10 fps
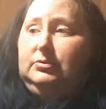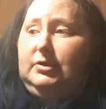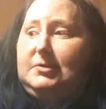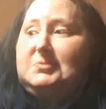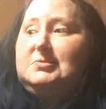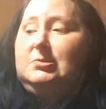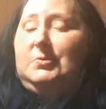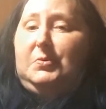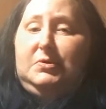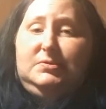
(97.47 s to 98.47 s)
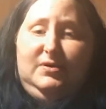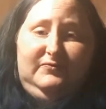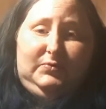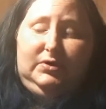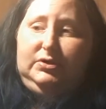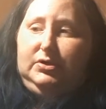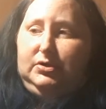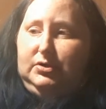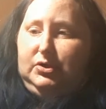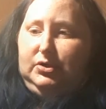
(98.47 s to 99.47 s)
Next two are ones I've worked
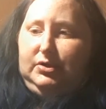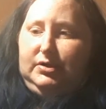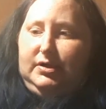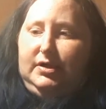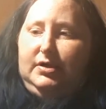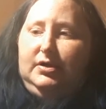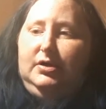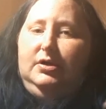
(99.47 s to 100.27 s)
on earlier today.